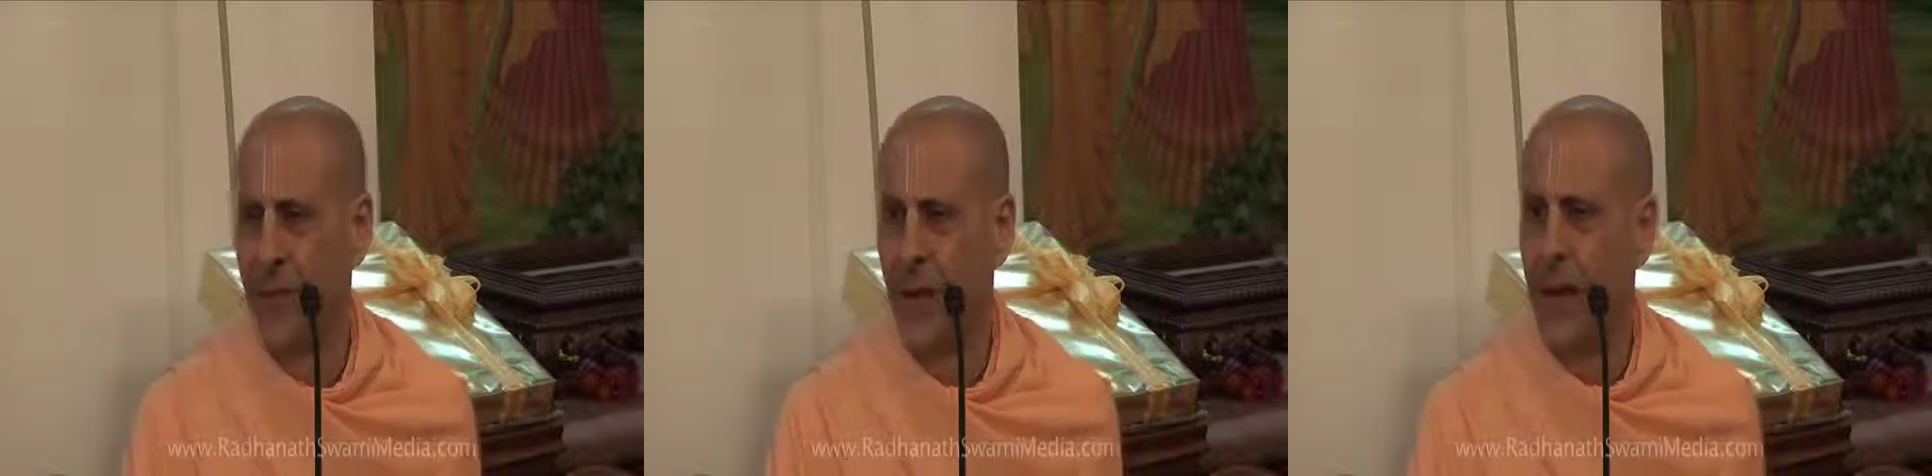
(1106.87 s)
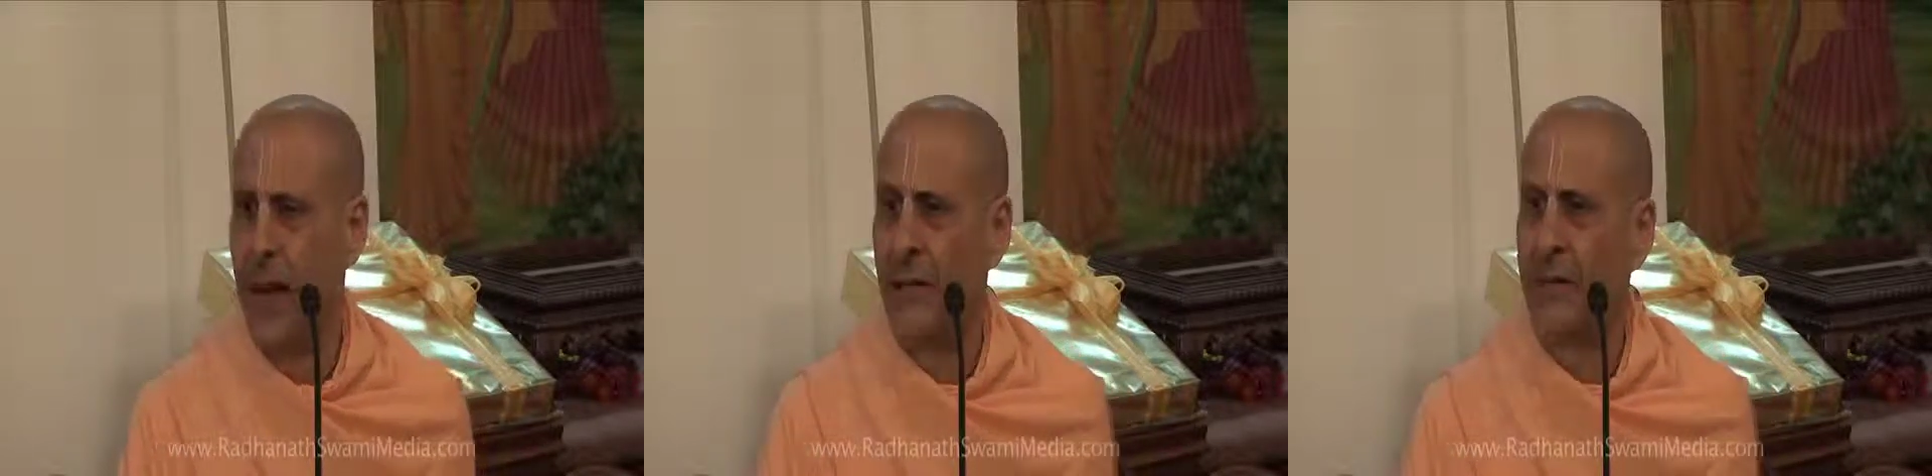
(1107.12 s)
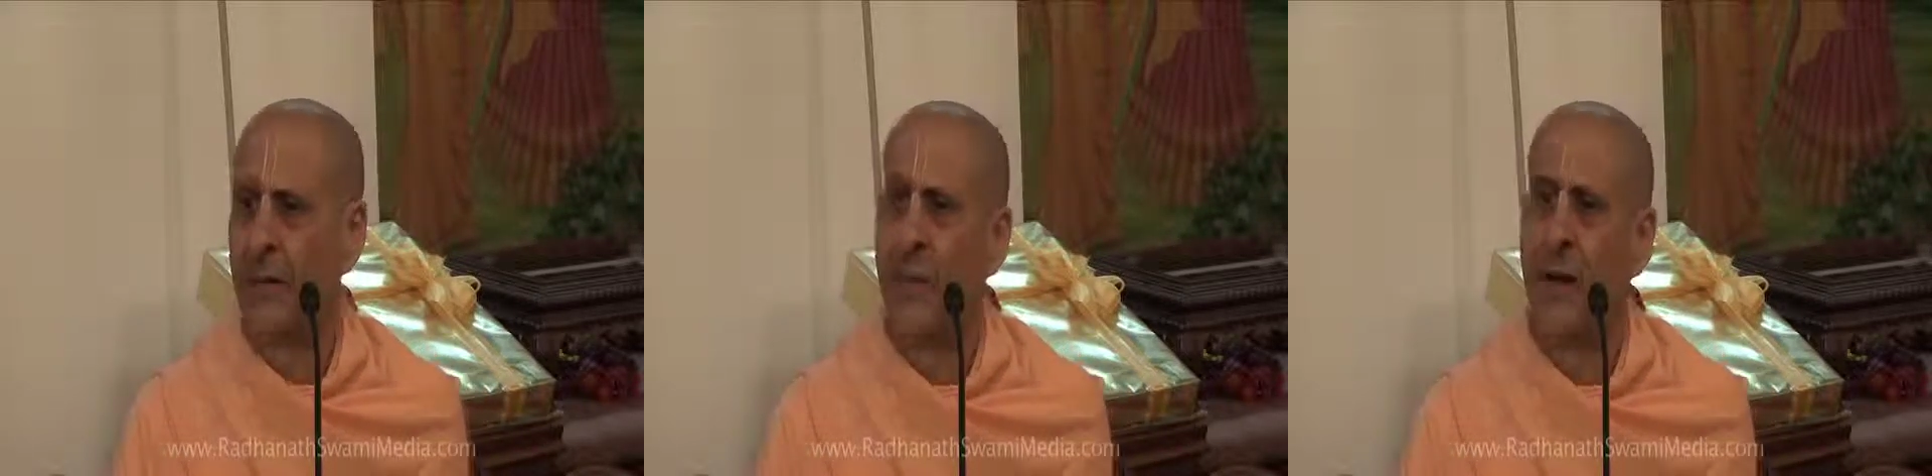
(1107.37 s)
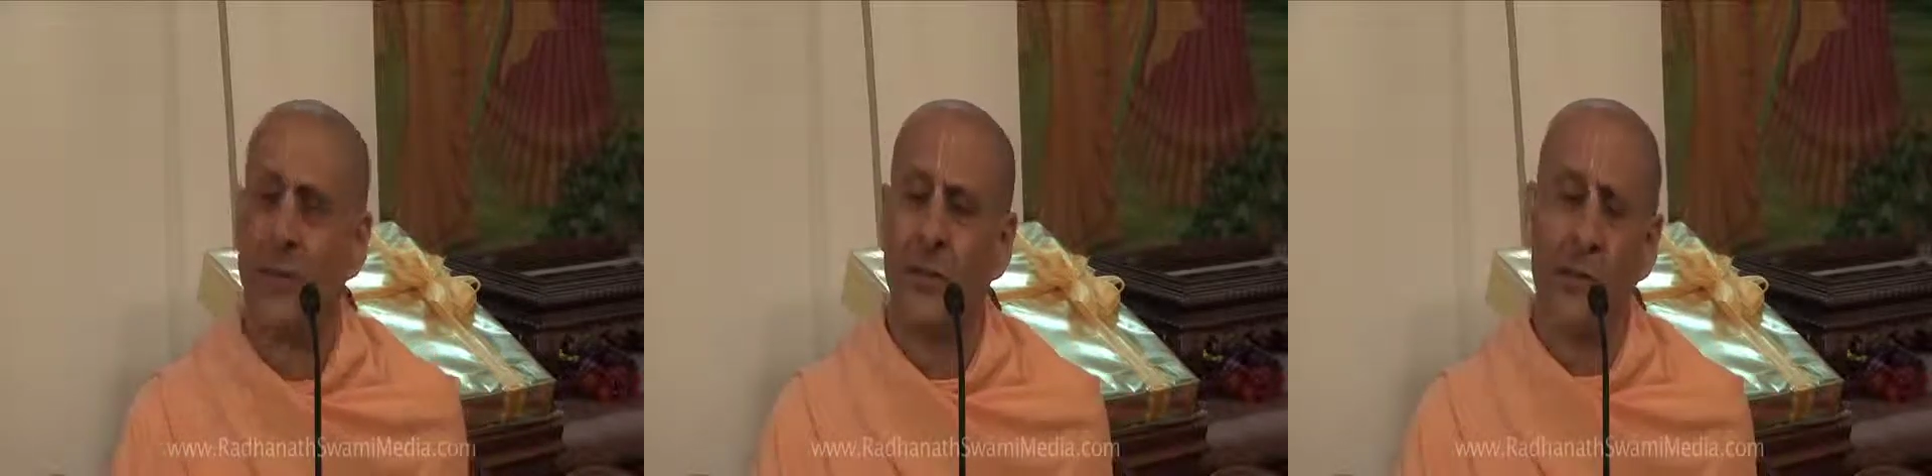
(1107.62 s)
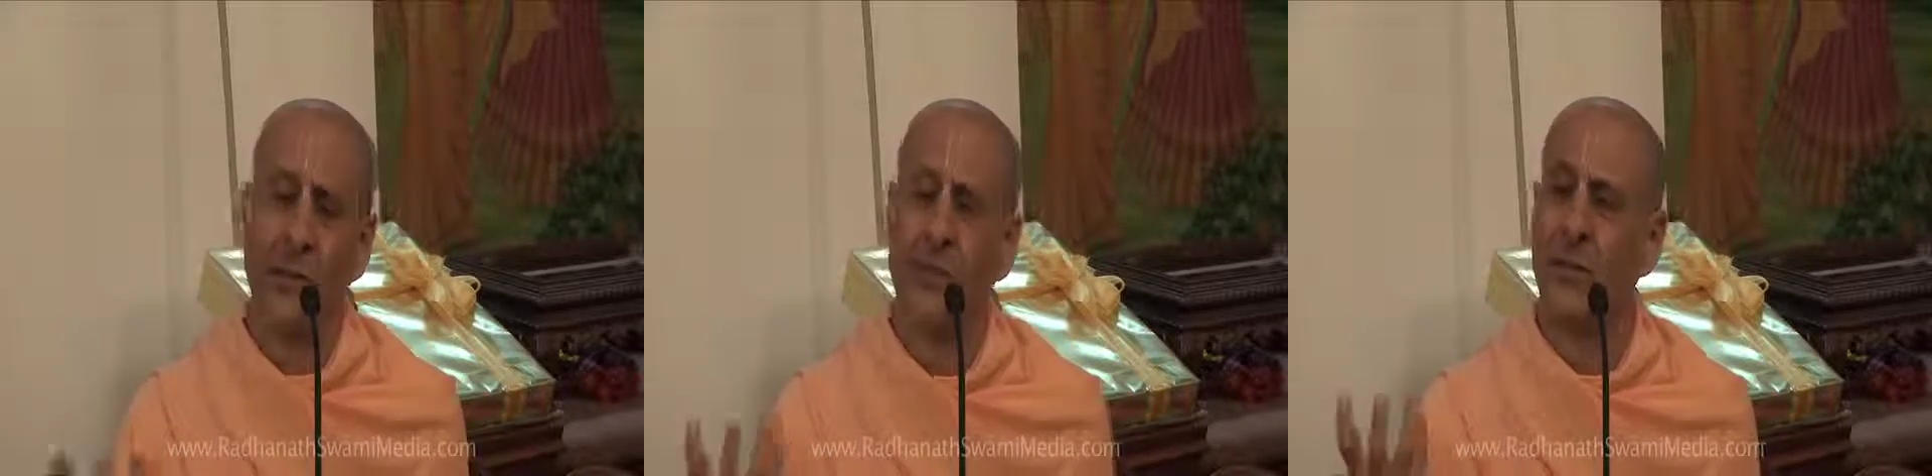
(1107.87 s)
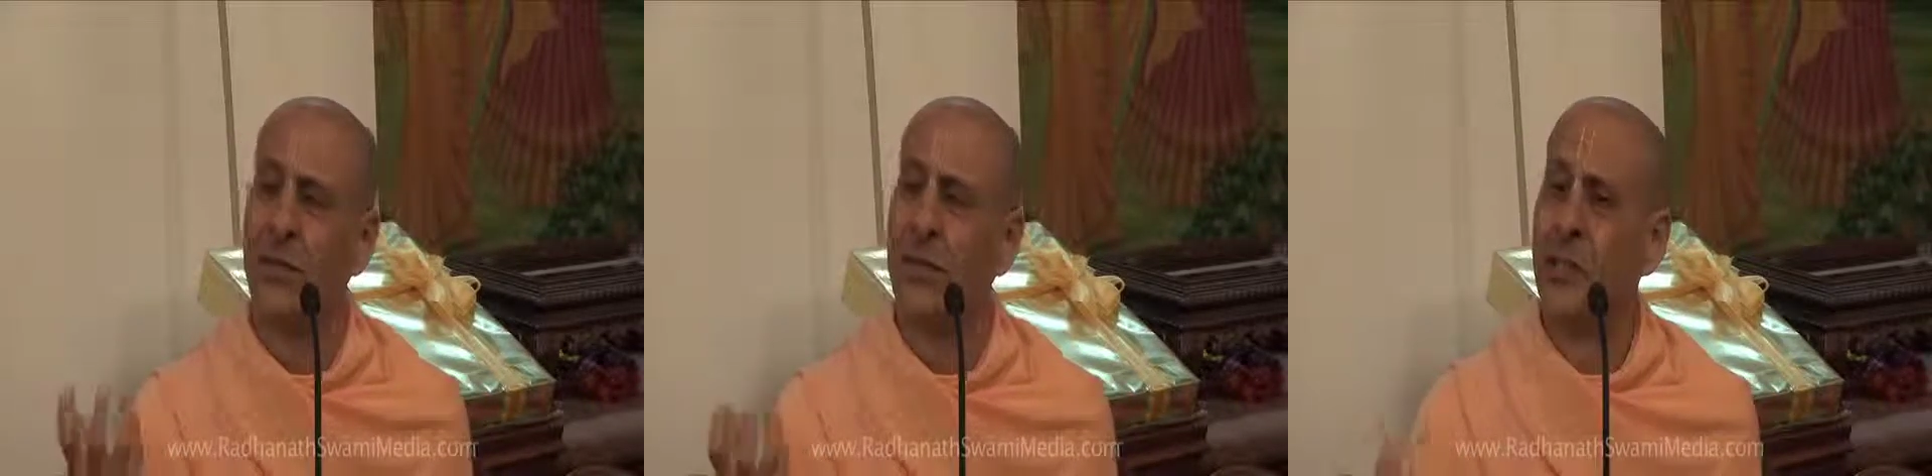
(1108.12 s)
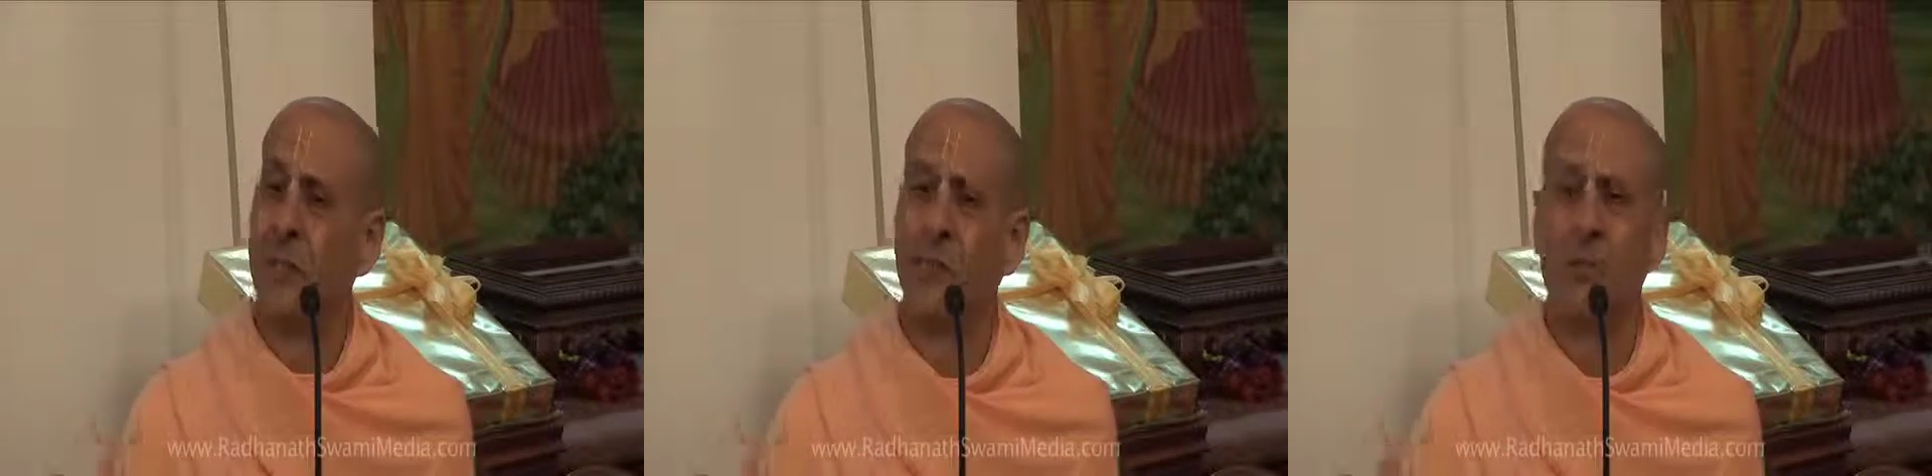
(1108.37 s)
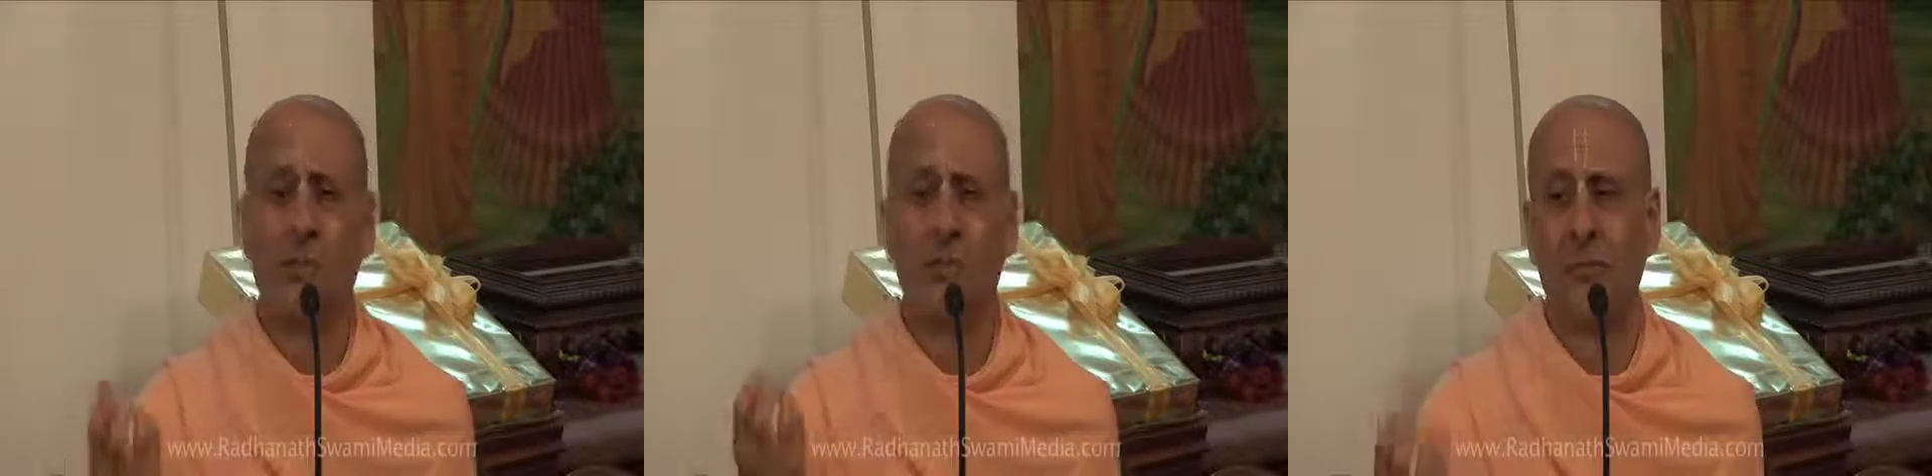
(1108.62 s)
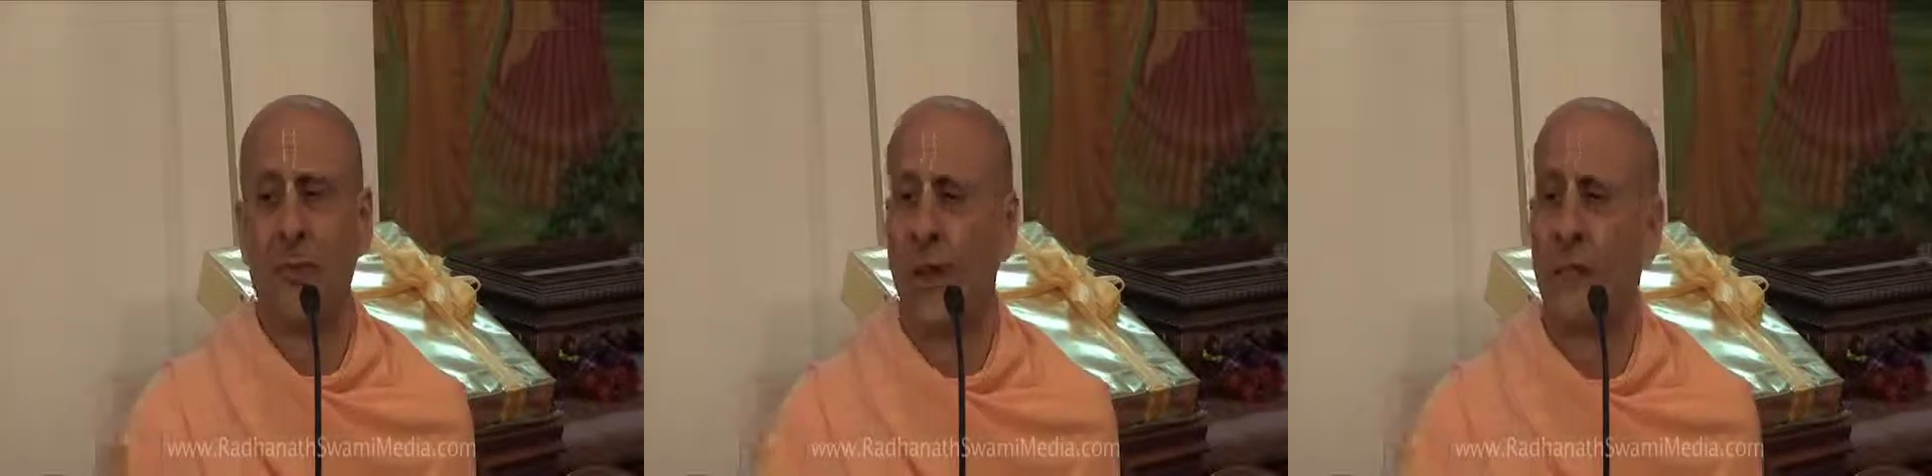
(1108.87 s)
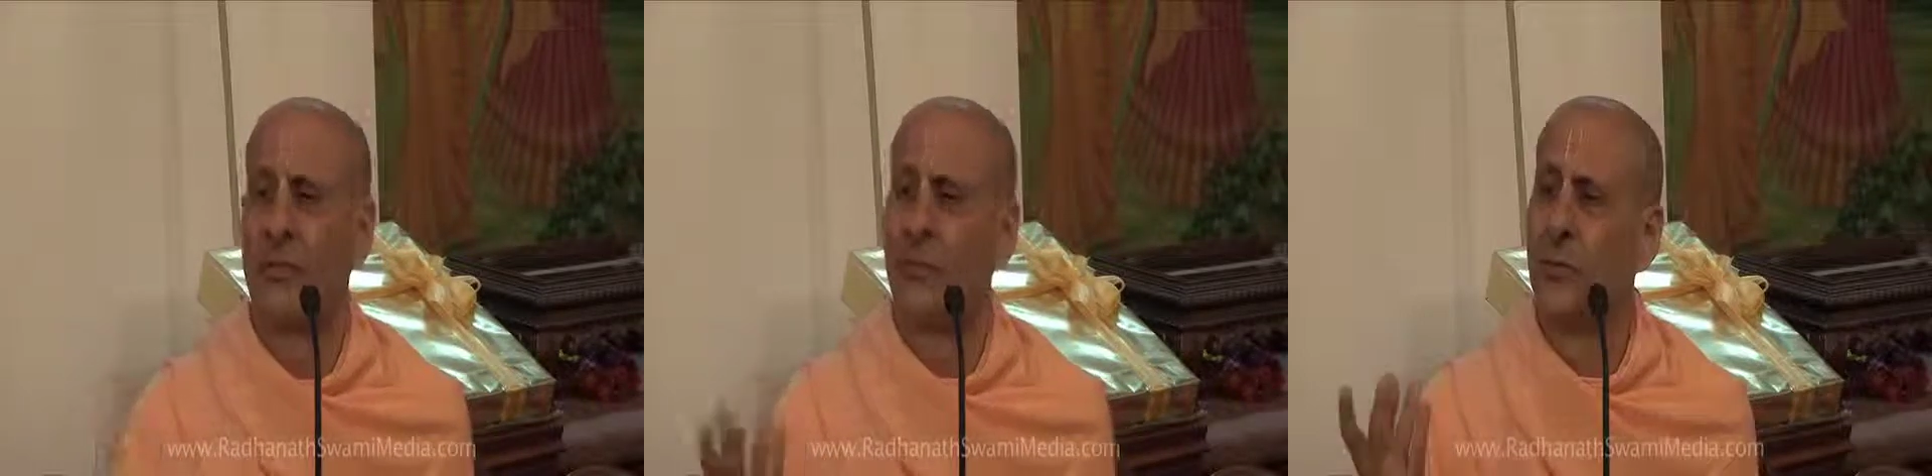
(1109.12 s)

And after my two dearest friends,